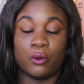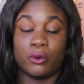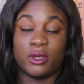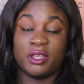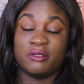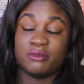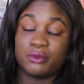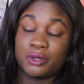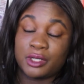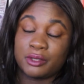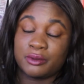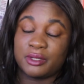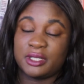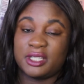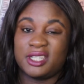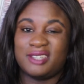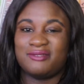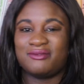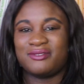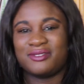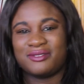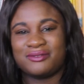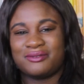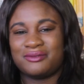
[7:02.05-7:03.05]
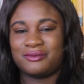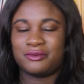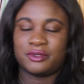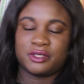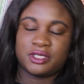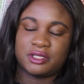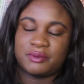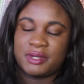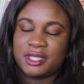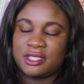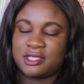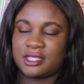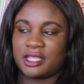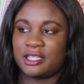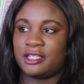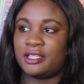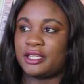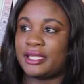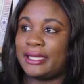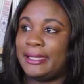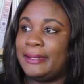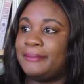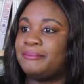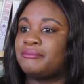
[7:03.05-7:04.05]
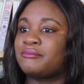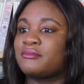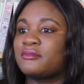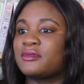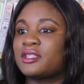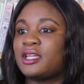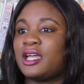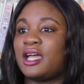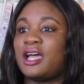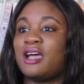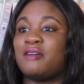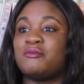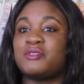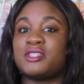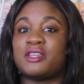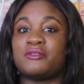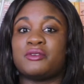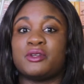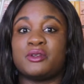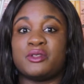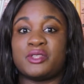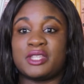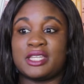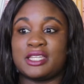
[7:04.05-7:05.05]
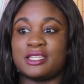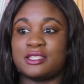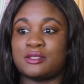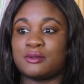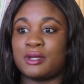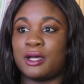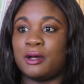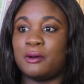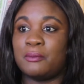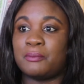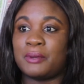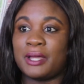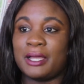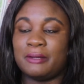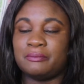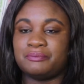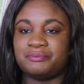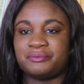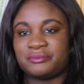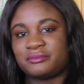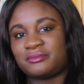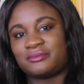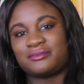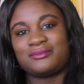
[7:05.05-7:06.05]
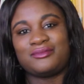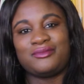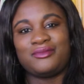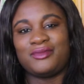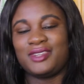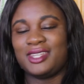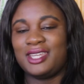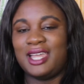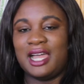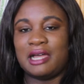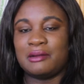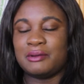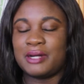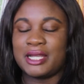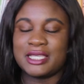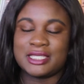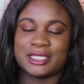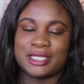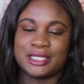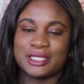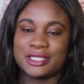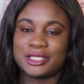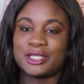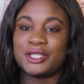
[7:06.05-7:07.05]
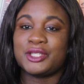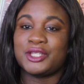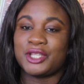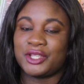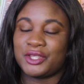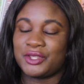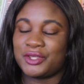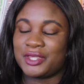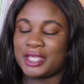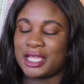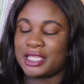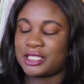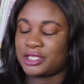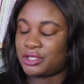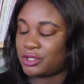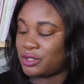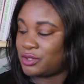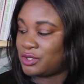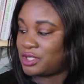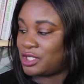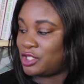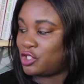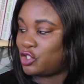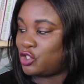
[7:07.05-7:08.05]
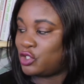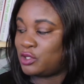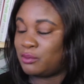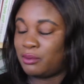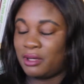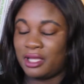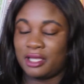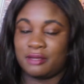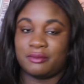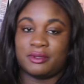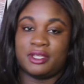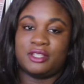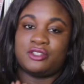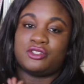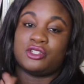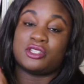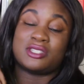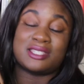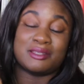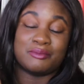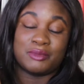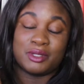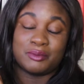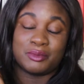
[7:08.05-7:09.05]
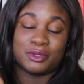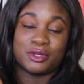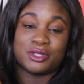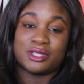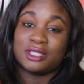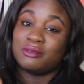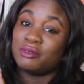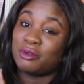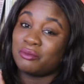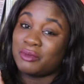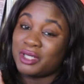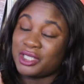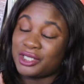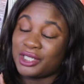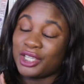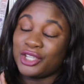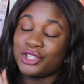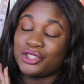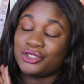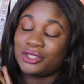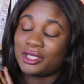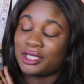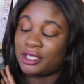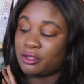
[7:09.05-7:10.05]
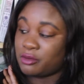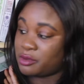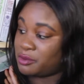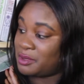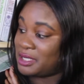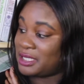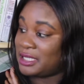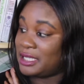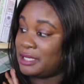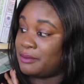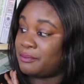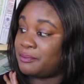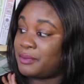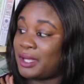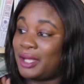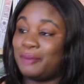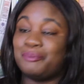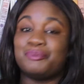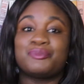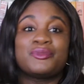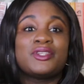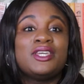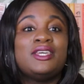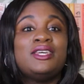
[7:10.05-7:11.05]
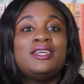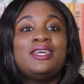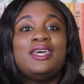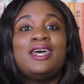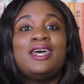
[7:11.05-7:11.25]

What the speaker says: or infrequently, it depends how you look at it, suffer with it as well. But at present, none of that, those issues plague me, just simply because I'm on medication that helps me sleep. But